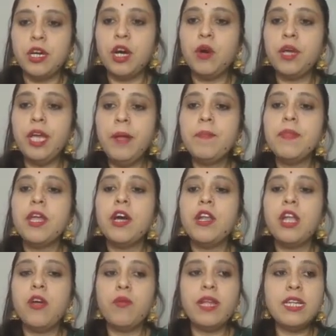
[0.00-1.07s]
Okay.
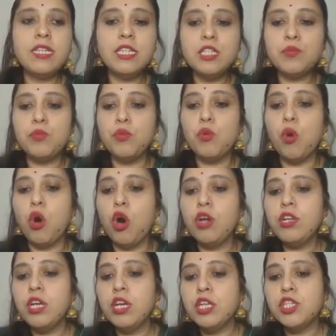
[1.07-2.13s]
Now let us move
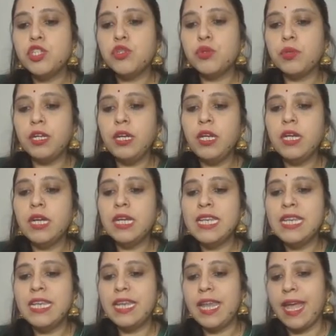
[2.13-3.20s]
on to the
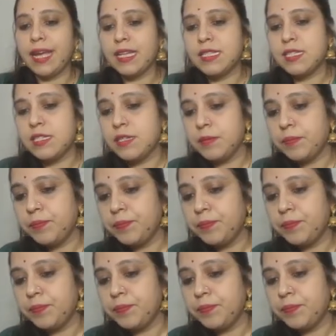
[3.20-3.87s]
next.